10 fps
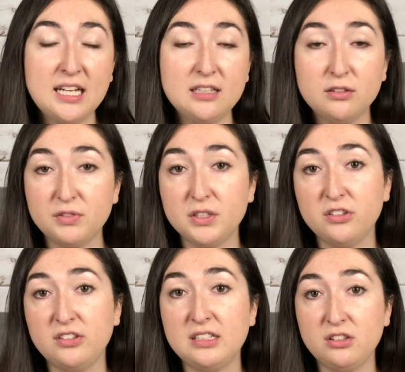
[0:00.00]
and the
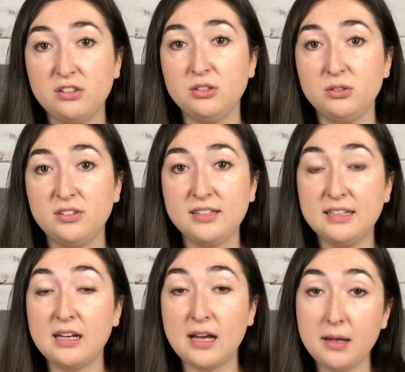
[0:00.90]
first is to
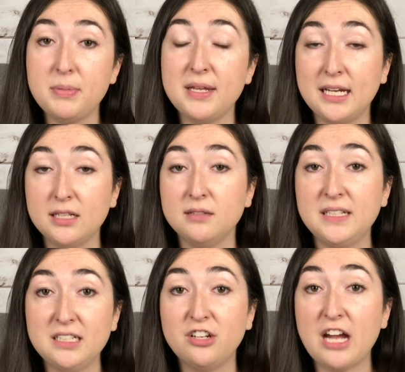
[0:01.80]
sit up and
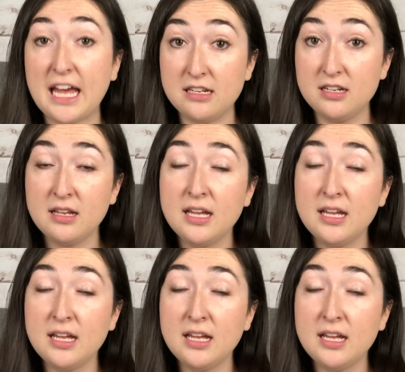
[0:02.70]
elevate your head,